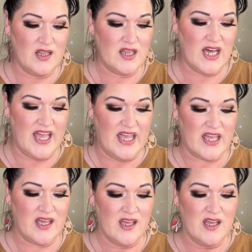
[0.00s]
Like,
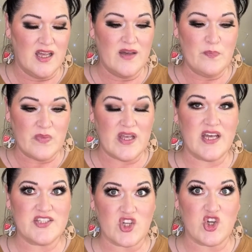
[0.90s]

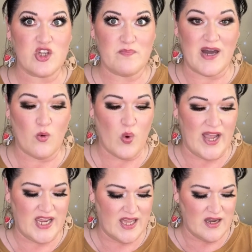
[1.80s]
it's a good matte
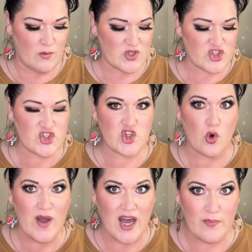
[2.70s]
white. And I was so
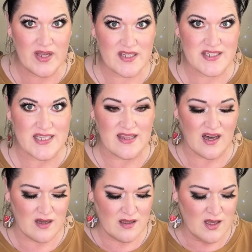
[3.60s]
happy to see
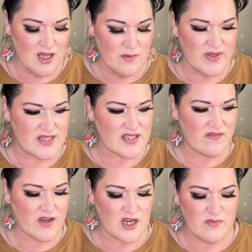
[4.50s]
that because I've
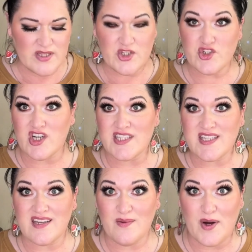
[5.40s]
kind of been
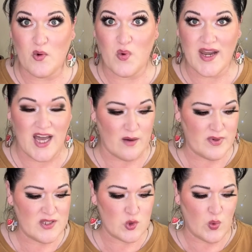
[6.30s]
stressing about what
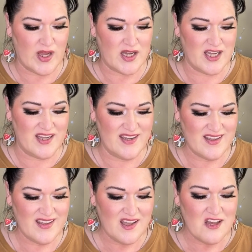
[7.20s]
happens when
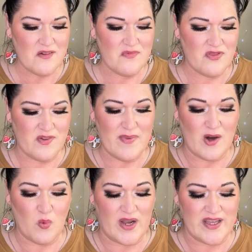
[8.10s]
the
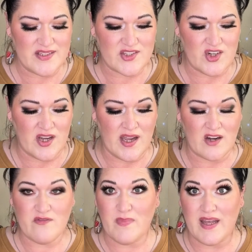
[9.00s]
matte white is gone out
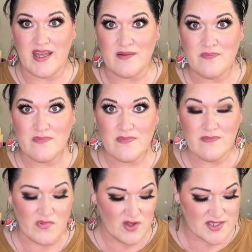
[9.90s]
of my
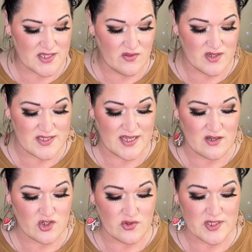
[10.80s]
Lost in Los
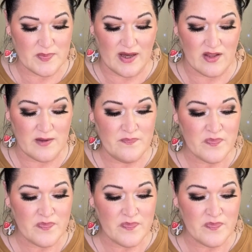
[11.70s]
Angeles palette.